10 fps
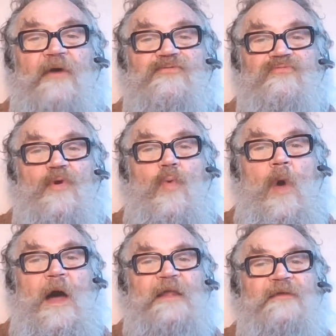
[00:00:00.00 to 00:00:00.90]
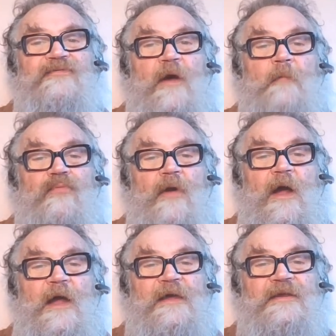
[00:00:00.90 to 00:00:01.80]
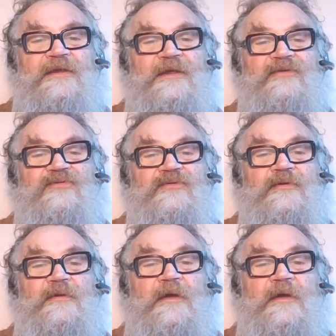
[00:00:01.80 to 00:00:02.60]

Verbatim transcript: else required as a prior condition